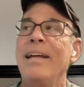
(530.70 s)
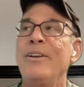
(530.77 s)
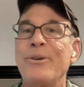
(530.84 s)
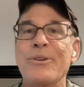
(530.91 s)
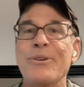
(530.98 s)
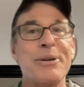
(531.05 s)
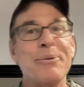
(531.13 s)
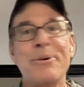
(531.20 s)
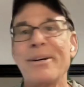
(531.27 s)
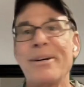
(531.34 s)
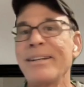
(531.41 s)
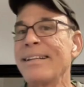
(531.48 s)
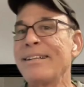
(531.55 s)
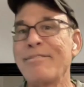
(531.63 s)
And usually
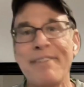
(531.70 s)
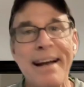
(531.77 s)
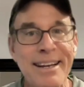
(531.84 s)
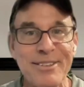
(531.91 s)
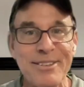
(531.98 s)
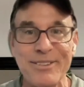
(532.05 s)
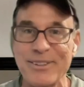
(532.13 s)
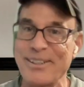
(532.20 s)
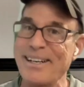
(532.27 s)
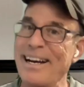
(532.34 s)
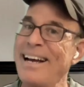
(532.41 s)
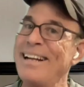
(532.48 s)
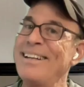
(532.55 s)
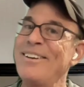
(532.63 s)
we're a little
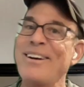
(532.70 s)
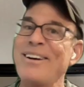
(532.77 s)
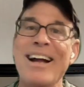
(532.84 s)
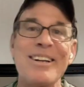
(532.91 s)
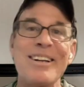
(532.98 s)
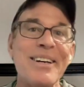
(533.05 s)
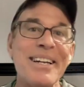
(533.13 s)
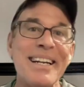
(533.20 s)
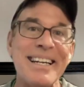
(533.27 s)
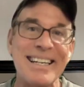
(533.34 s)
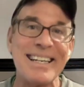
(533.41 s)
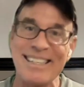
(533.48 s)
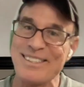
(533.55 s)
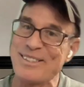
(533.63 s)
faster, and they're not good
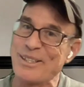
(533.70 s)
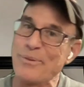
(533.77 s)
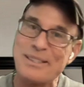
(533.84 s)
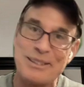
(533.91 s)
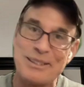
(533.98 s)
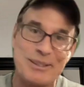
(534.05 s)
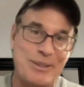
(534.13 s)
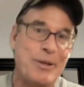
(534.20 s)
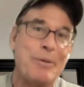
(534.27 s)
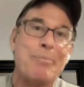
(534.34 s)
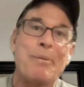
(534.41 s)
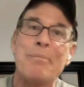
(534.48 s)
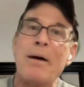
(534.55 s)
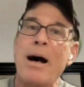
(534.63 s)
at it. So we
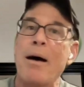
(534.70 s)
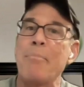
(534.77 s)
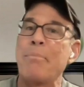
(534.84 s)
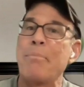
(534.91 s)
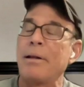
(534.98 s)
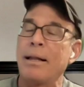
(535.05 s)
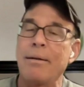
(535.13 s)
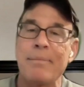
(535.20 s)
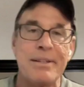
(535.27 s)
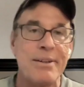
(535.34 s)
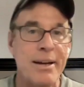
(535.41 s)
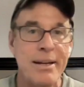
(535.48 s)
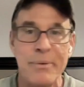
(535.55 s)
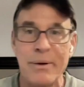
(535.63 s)
scoop them up. But let
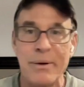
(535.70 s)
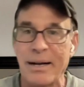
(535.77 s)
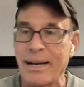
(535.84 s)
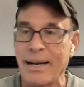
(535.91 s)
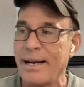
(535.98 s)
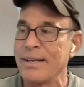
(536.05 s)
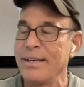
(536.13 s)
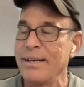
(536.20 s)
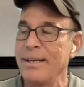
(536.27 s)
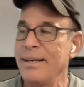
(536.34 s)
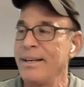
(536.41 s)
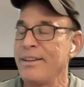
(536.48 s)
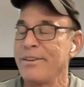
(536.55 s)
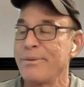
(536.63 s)
me tell you what, guys.
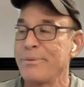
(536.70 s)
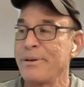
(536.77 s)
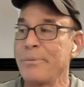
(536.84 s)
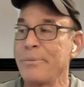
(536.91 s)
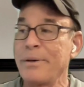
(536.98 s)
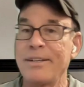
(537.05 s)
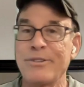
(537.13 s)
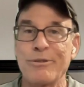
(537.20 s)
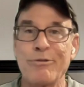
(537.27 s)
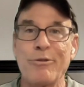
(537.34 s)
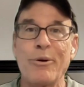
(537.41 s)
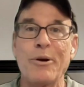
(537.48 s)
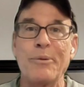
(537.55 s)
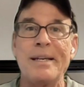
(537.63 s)
3 weeks
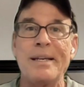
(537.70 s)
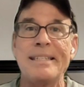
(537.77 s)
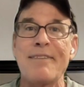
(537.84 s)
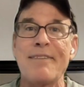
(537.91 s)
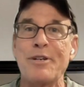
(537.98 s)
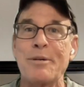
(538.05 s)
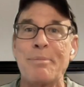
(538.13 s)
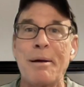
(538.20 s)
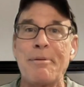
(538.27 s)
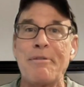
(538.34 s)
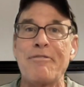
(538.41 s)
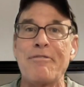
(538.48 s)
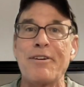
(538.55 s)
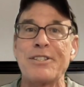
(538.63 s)
or 4 weeks after your
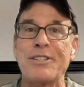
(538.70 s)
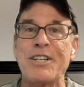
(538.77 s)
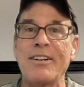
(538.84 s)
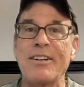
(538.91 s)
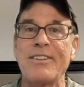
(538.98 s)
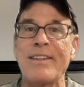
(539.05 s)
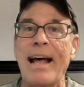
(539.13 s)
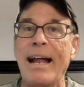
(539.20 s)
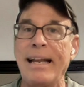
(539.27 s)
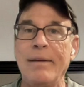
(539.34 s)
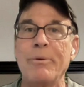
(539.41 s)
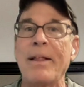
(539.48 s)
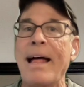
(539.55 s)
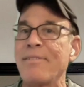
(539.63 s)
puppy first starts that,
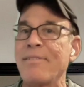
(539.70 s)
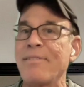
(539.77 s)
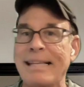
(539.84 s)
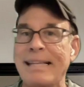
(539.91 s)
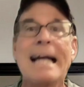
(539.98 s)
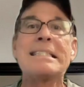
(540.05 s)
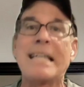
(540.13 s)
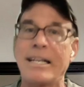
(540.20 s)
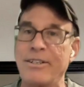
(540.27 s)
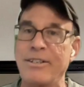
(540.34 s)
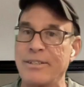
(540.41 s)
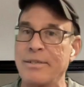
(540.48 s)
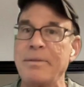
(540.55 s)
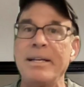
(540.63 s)
he will have his legs
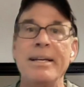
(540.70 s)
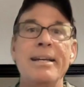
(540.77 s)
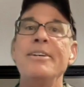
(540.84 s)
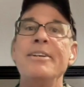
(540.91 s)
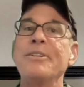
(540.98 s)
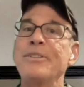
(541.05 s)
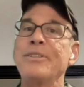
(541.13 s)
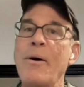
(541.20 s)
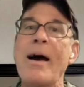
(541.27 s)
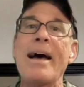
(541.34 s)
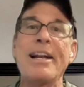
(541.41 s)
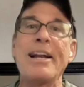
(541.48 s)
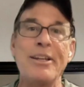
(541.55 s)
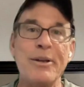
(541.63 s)
under him. He'll know
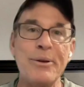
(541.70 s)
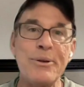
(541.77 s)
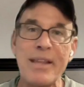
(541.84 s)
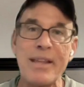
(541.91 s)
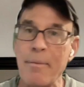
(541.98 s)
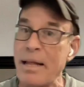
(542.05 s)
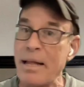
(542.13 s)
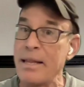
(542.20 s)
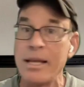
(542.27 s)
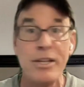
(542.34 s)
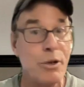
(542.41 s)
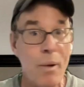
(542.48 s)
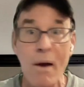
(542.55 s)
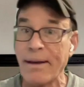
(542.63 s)
how to use them, and
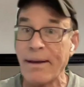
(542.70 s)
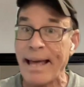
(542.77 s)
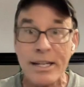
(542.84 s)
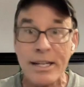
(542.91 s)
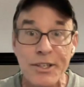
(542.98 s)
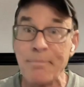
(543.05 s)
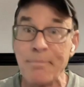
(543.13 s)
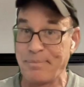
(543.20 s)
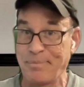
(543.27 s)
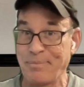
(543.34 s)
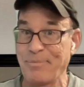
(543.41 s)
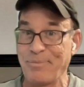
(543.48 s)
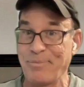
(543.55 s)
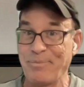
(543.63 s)
then you won't catch him.
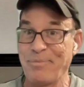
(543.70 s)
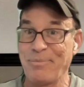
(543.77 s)
Mm.